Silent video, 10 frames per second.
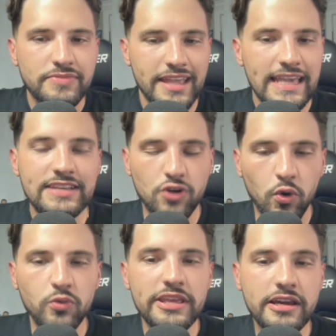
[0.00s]
he's
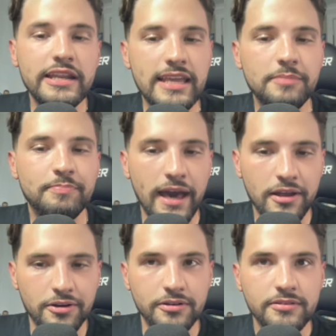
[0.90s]
only going to get
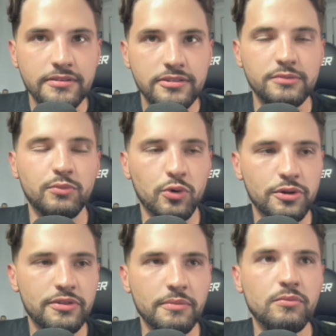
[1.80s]
better the more
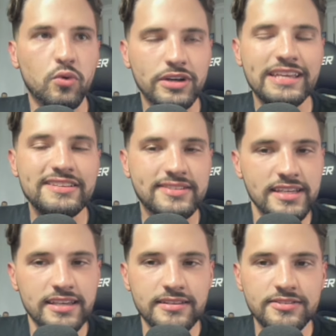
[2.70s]
the more he
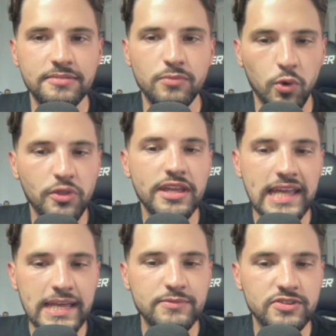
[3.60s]
sees, the more the
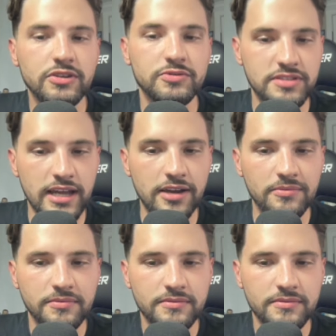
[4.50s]
game slows down.